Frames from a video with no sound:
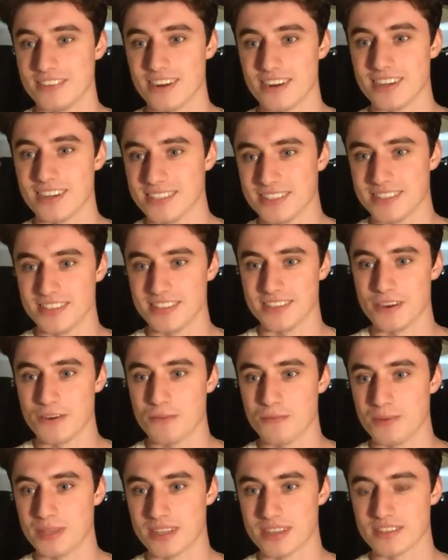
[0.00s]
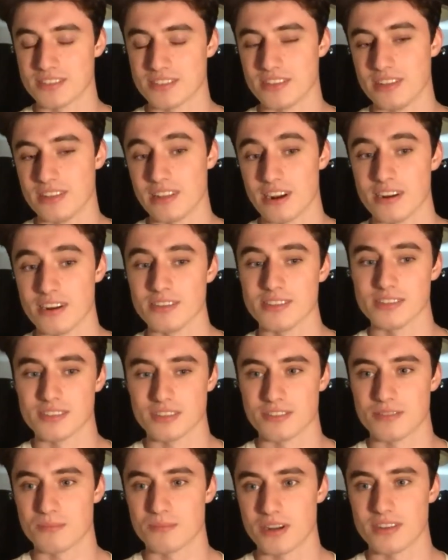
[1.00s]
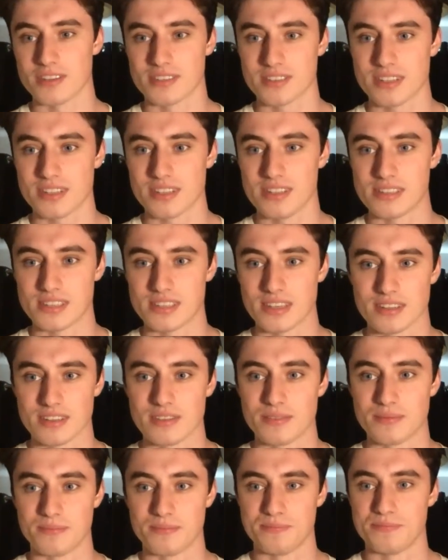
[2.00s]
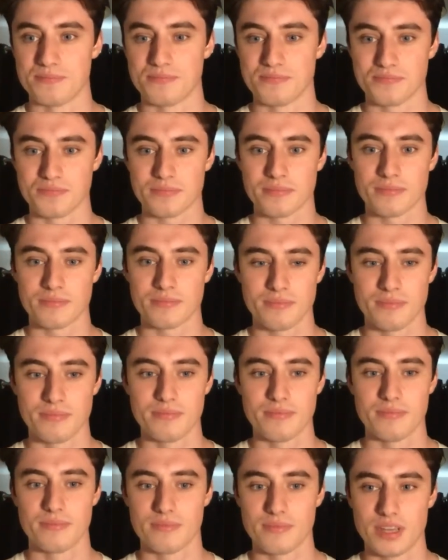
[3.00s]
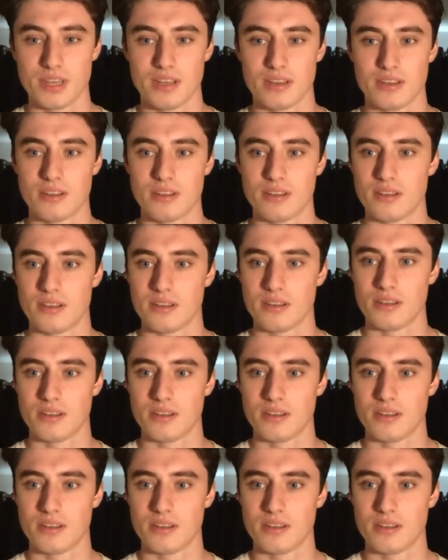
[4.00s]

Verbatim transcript: really, you know, because you learn such a broad skill set. Brilliant.